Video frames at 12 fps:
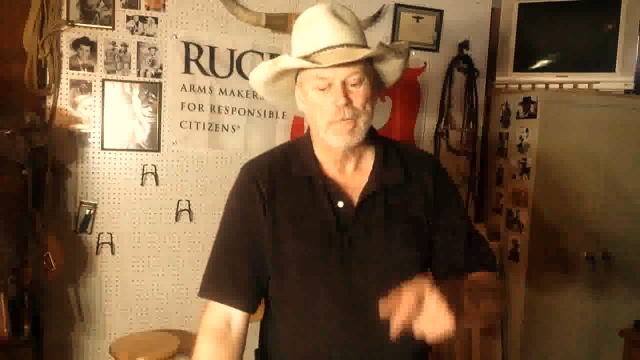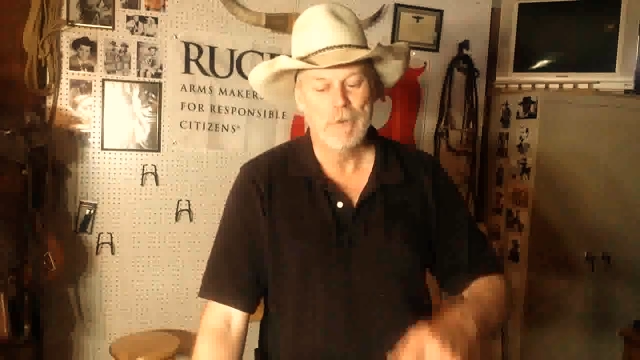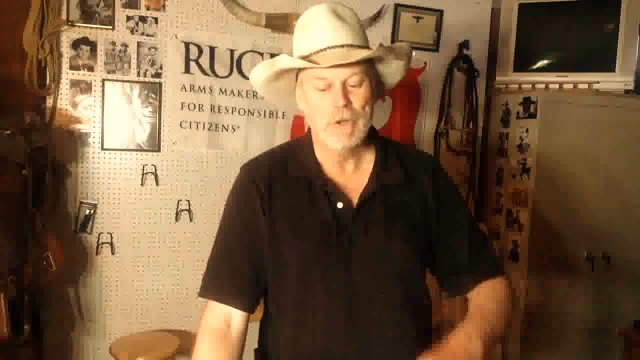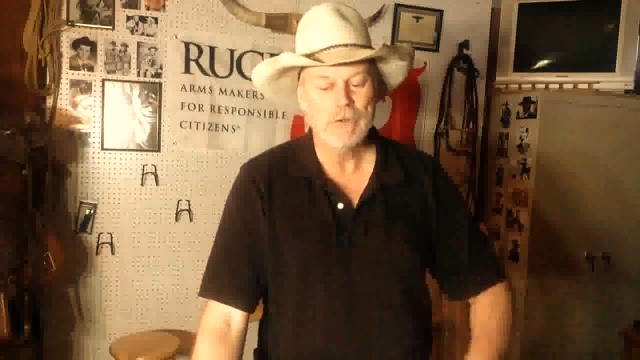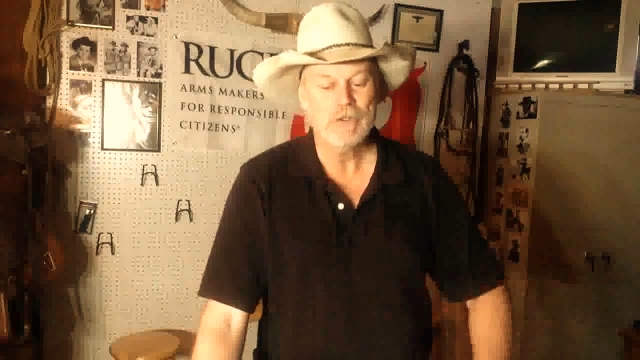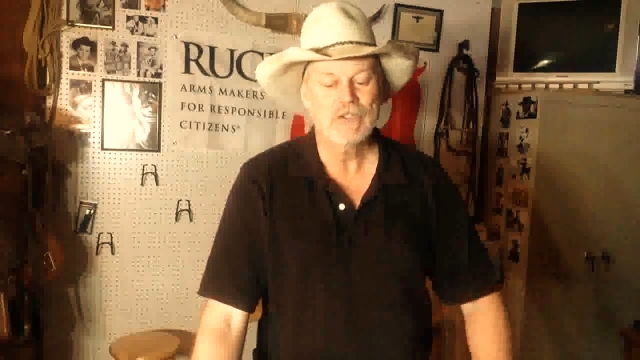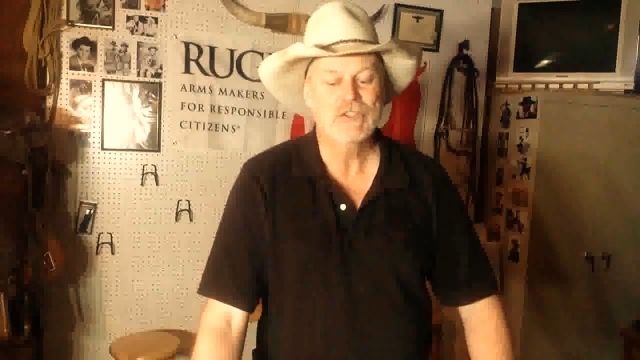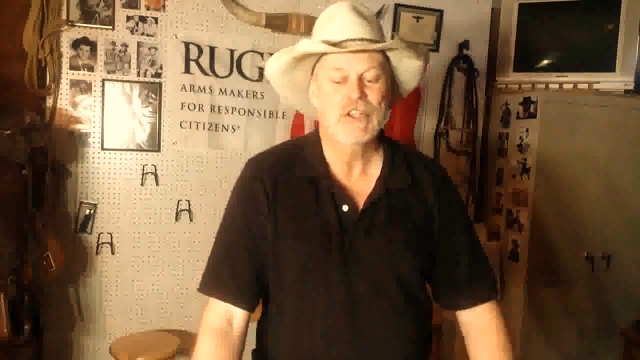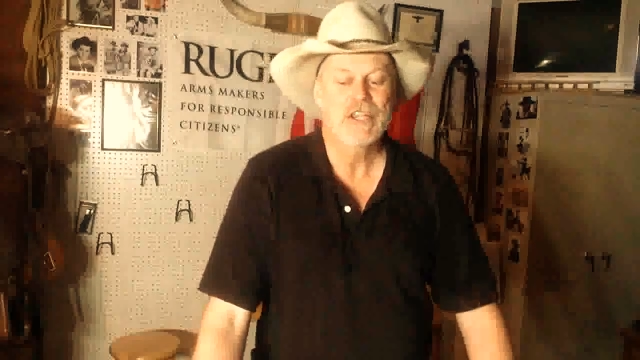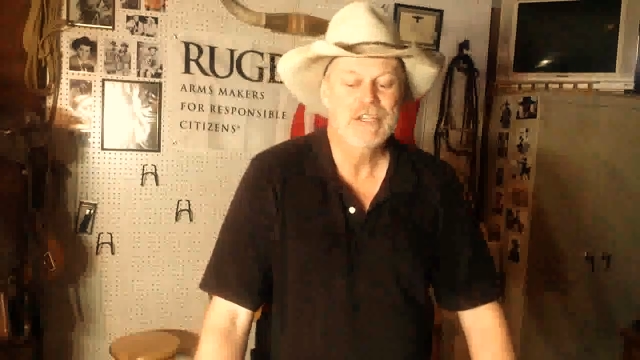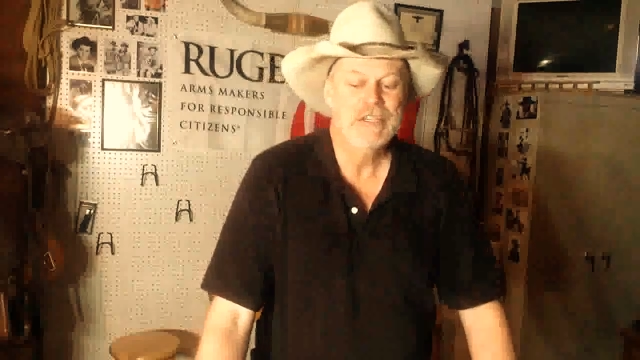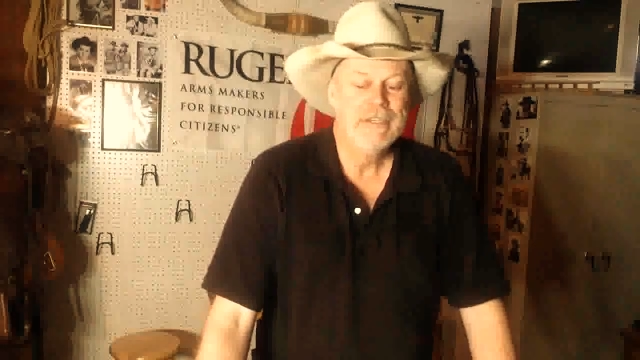boots
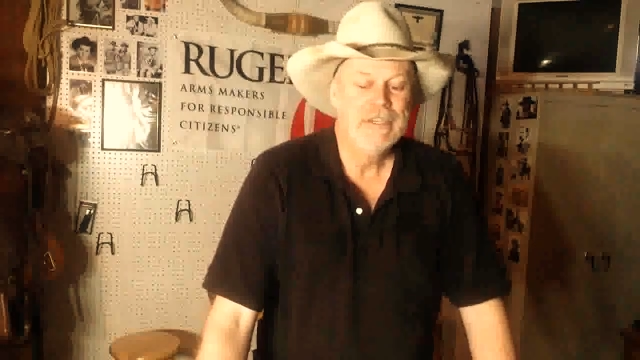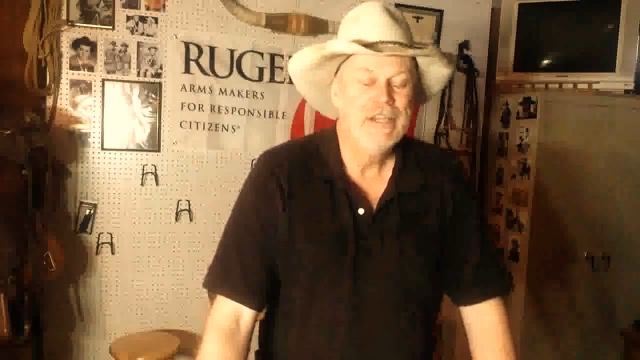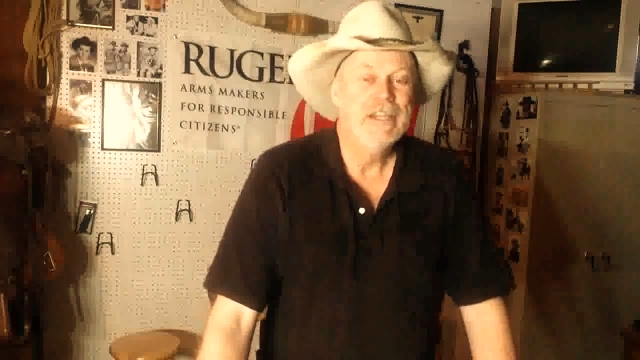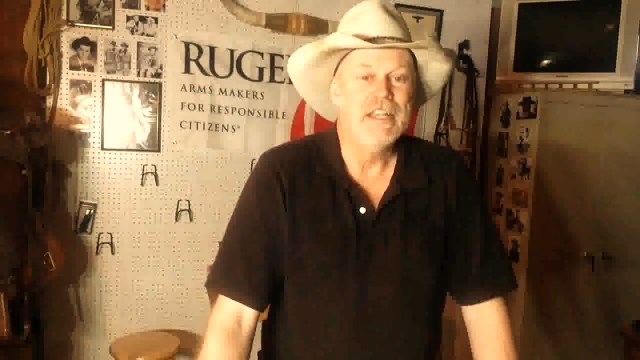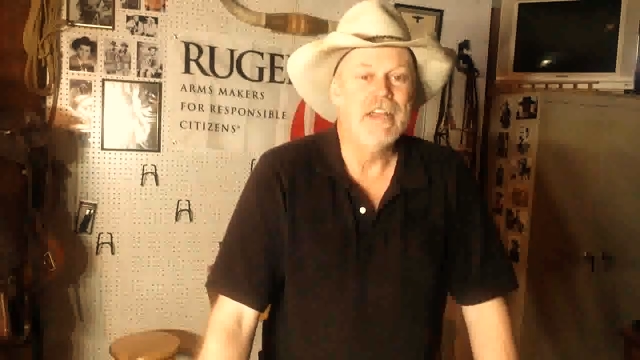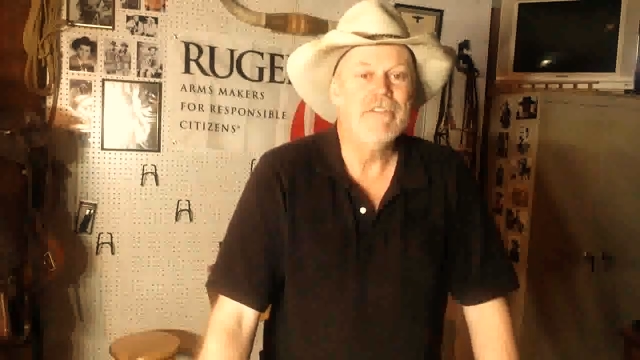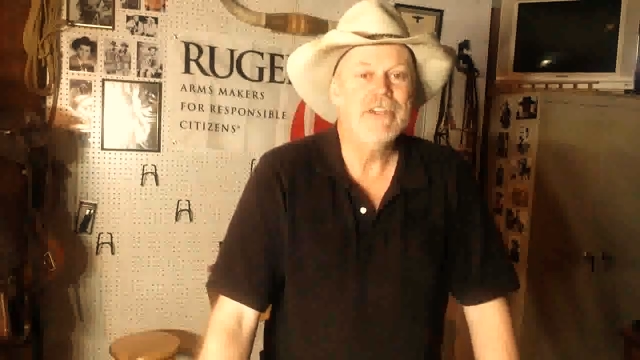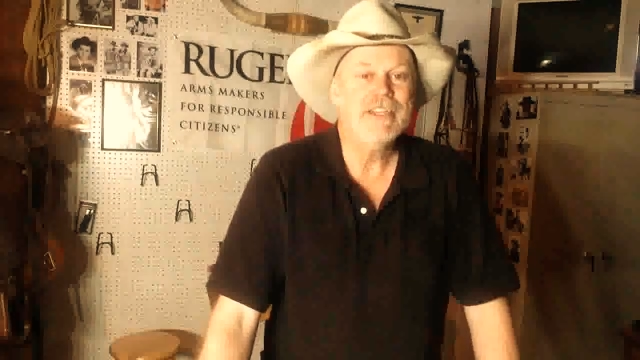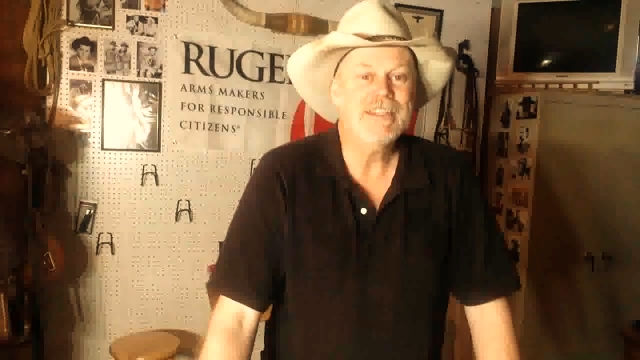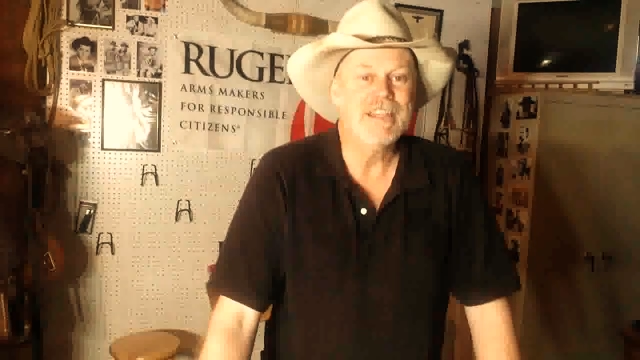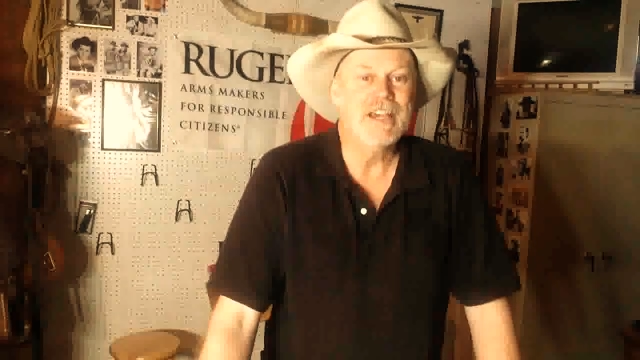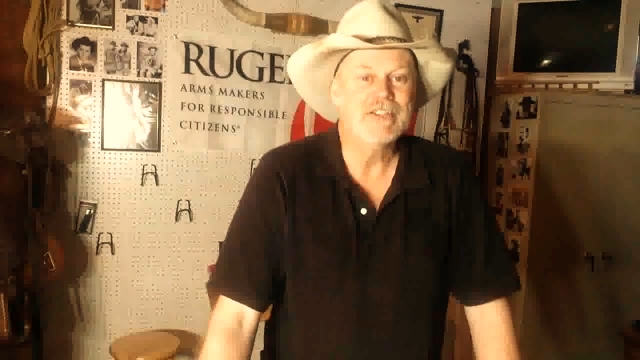never
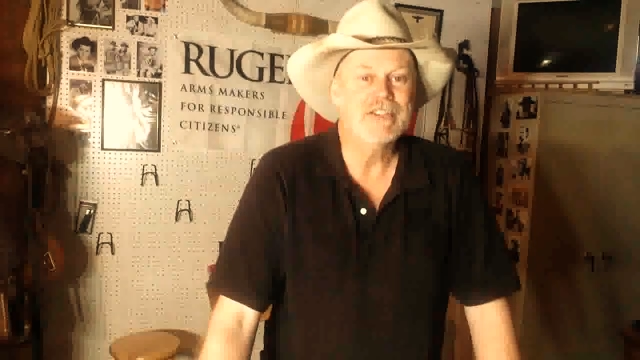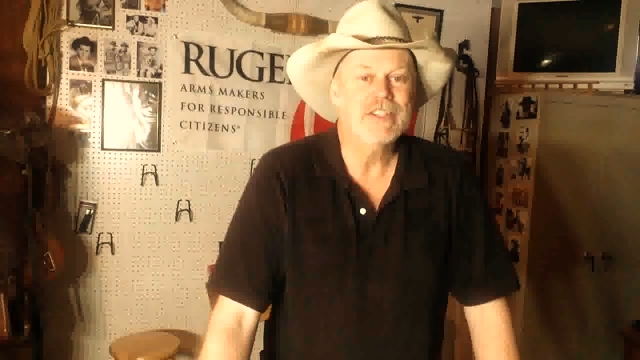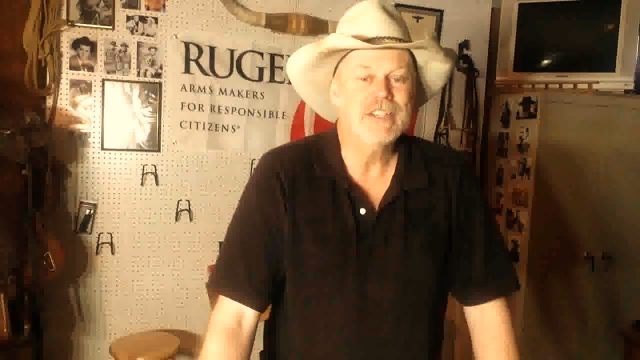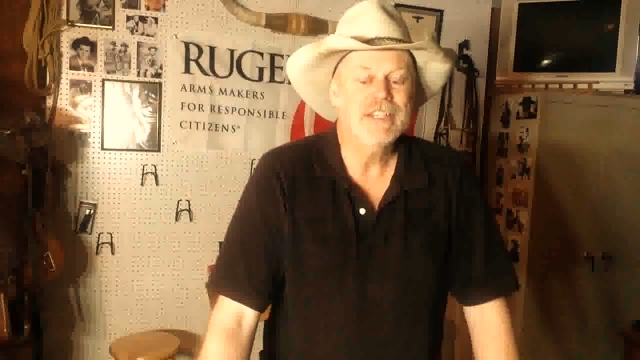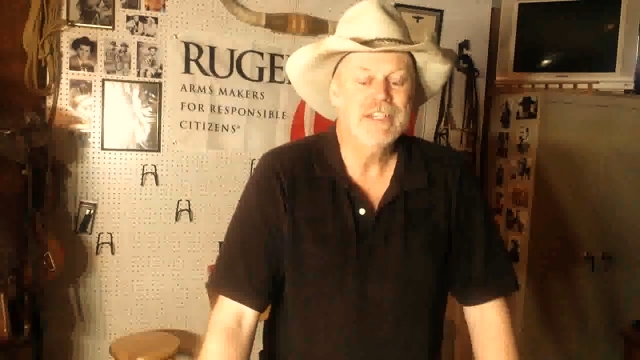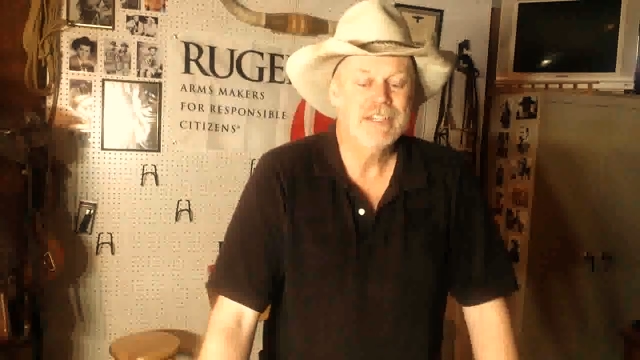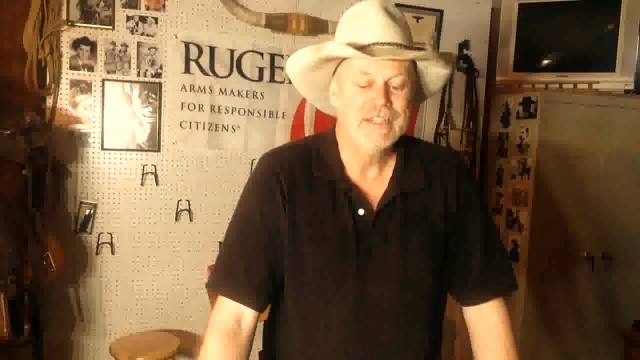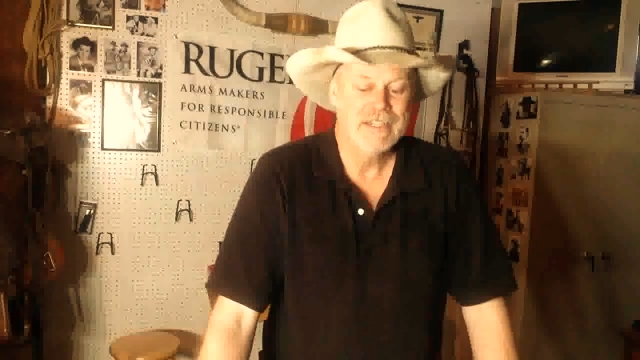get dusty